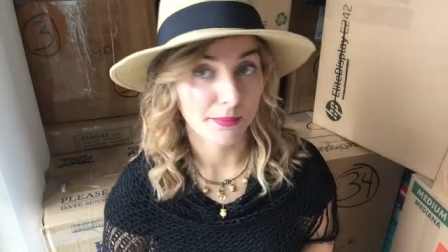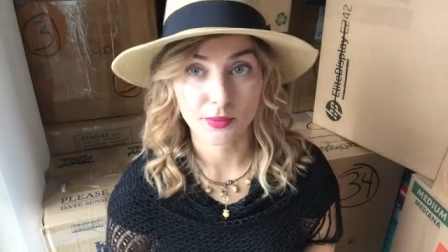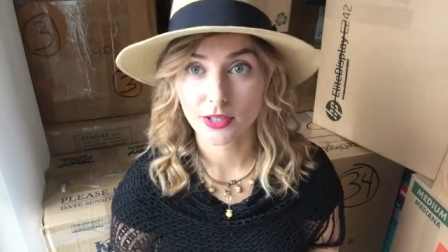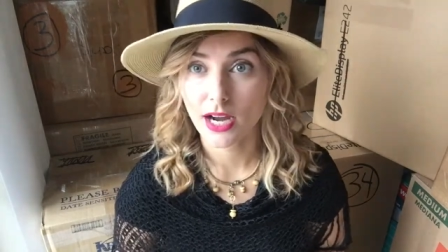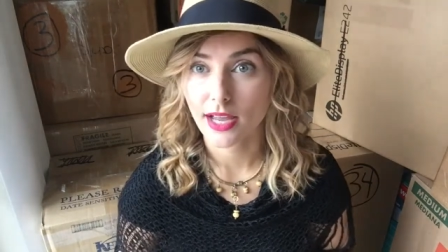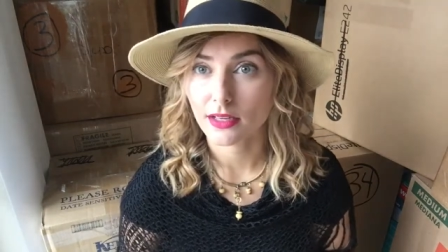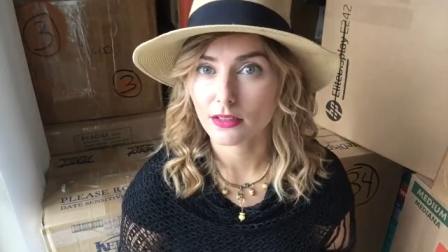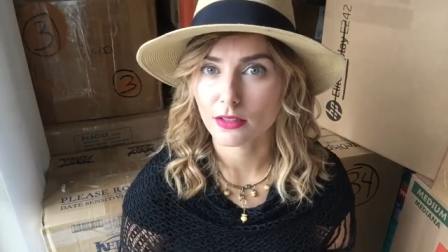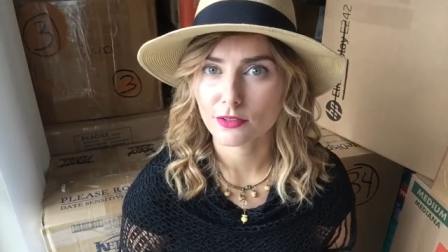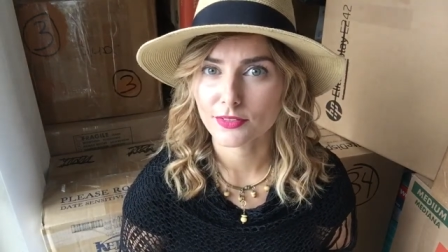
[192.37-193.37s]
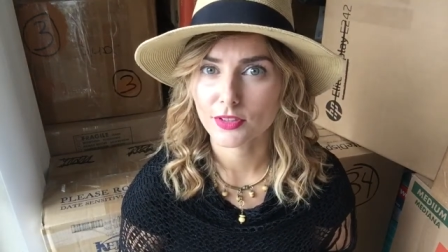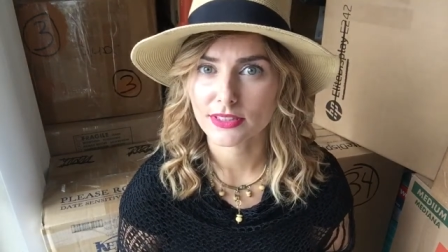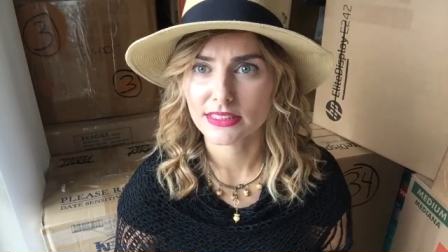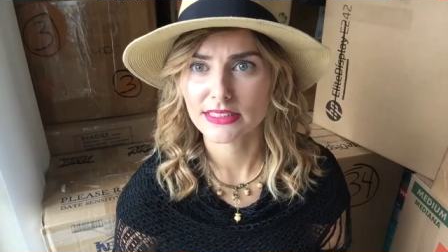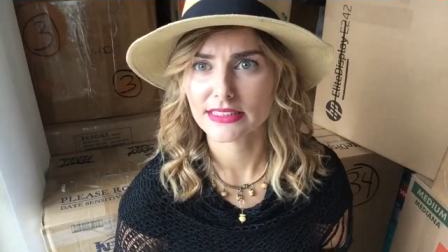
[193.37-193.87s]
number, I don't know if you
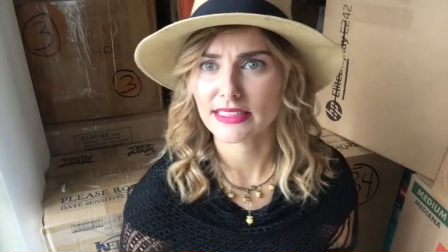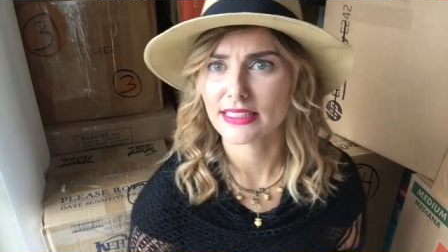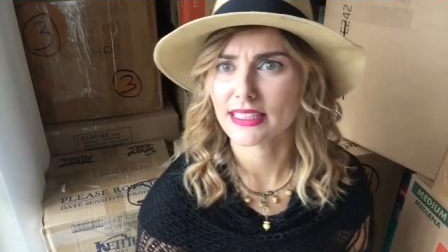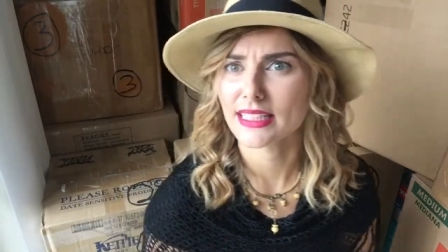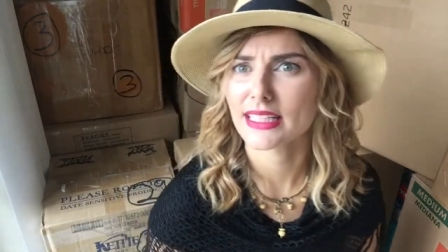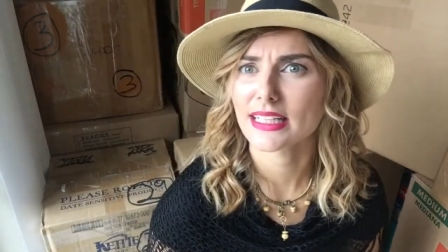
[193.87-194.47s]
can see